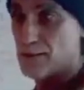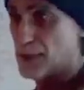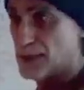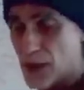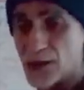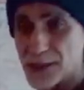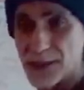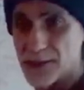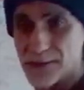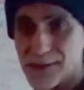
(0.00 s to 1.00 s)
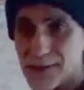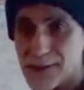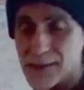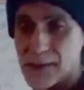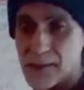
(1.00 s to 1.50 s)
But God,
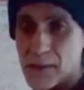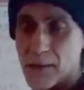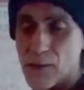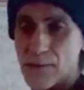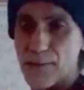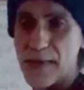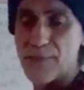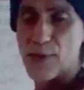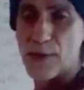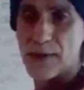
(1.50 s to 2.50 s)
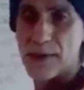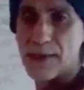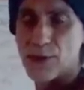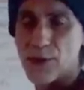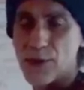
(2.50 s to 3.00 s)
people
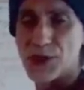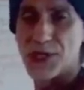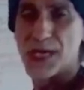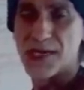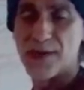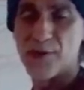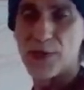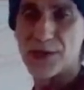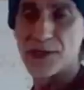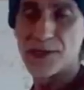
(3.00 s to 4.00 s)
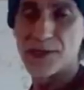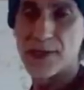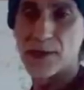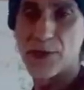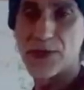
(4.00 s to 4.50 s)
in Christianity, for
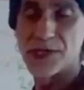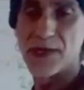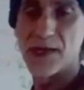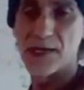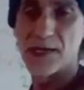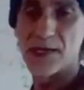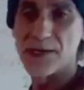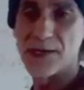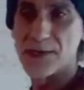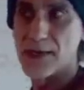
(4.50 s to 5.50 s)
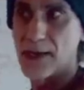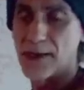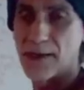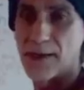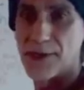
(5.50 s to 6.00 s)
instance, criticize
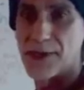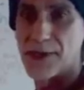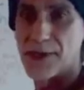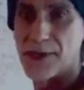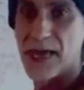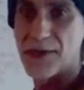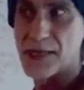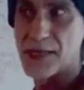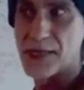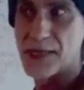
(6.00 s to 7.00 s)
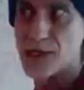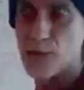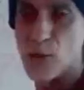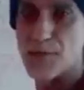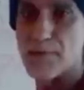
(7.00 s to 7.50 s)
the Catholics for
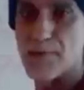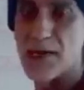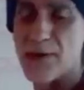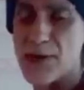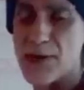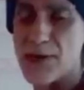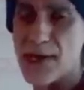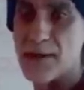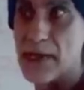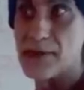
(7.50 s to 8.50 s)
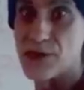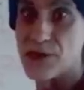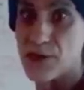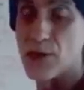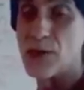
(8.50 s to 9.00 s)
worshipping Mary
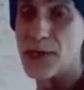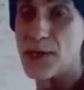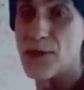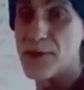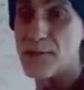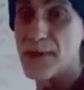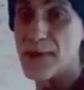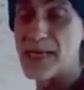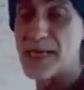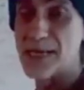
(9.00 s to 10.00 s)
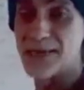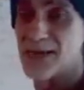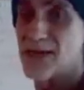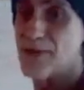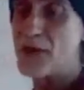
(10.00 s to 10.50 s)
and calling her the
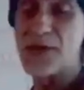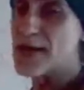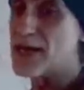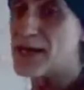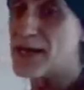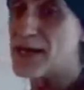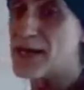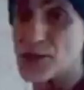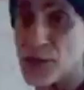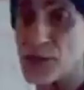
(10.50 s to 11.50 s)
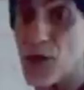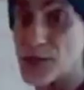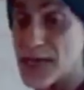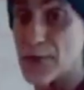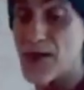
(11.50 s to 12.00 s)
mediator. If only they
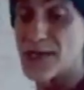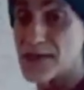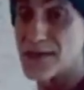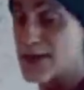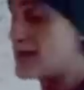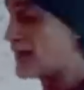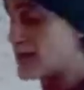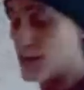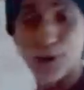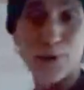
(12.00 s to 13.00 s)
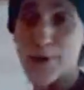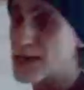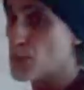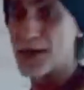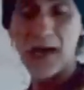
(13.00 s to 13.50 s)
understood that she was. They are right.
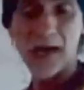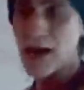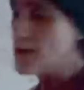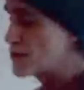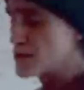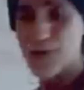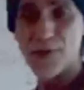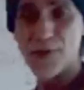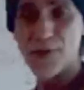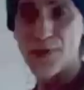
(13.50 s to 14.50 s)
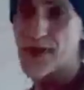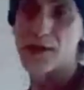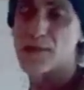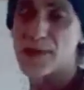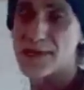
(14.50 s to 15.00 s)
They are correct
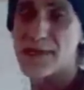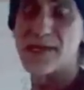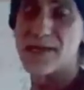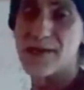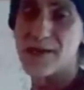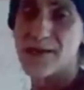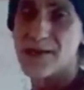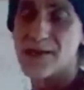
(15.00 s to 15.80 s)
100,000%.